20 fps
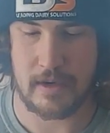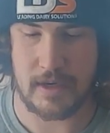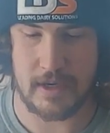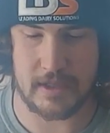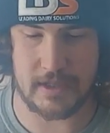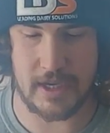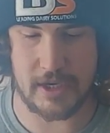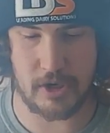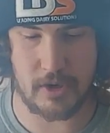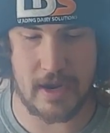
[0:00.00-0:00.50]

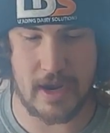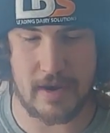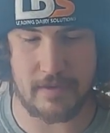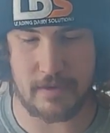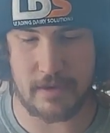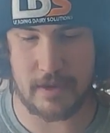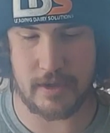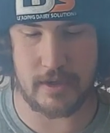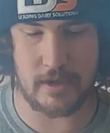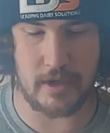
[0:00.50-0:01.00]
And then you have
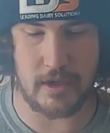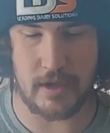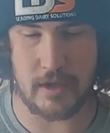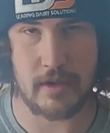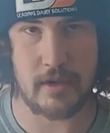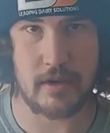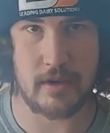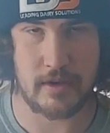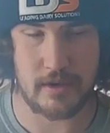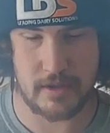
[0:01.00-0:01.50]
a
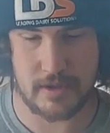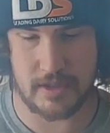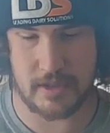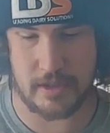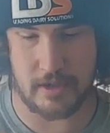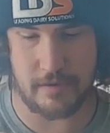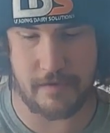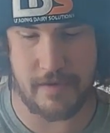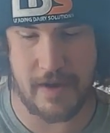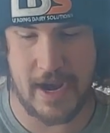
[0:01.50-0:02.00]
little, there's a
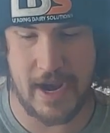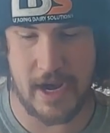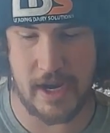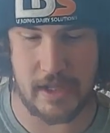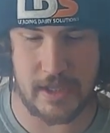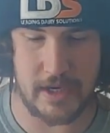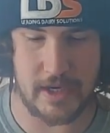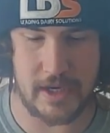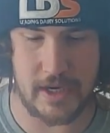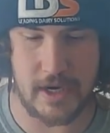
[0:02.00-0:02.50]
little
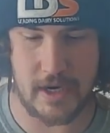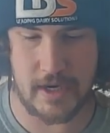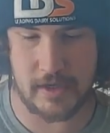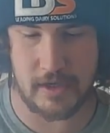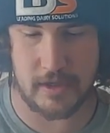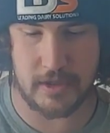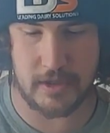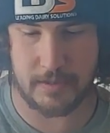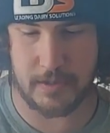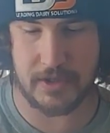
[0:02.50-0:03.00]
file in here,
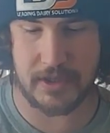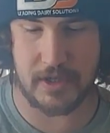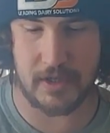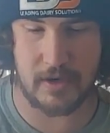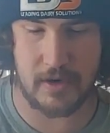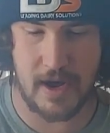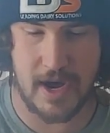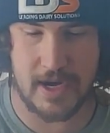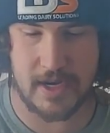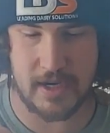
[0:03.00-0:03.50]
and you're supposed to
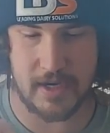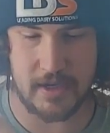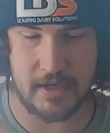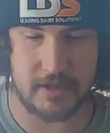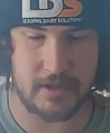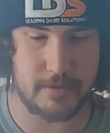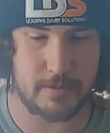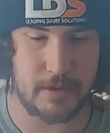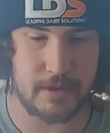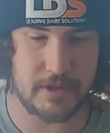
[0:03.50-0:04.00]
crank it.
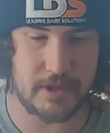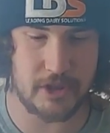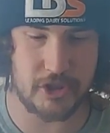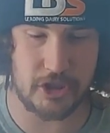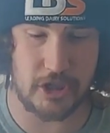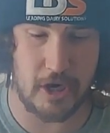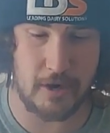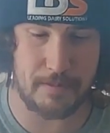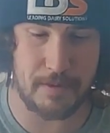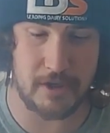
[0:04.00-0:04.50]
It's supposed to
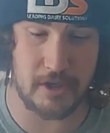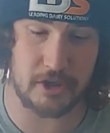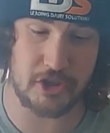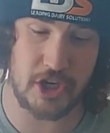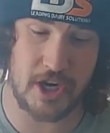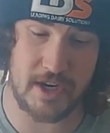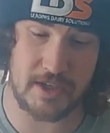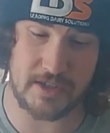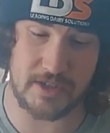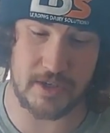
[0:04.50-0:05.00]
sharpen your
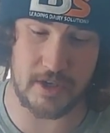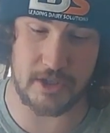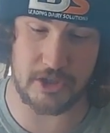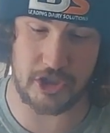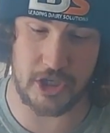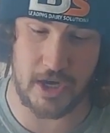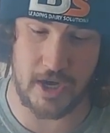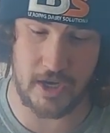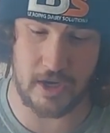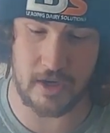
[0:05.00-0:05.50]
chainsaw
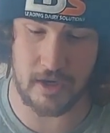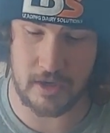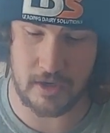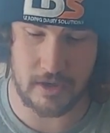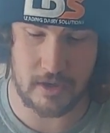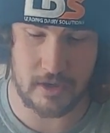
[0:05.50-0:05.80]
chain.